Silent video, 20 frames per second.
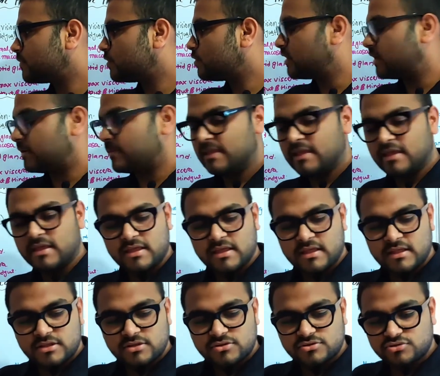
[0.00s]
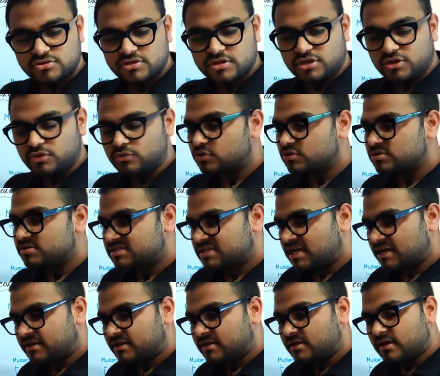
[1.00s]
Okay, so the neurons
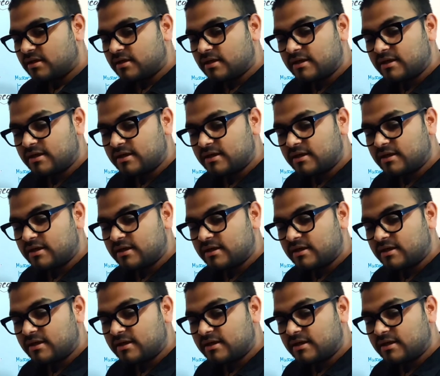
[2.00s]
that are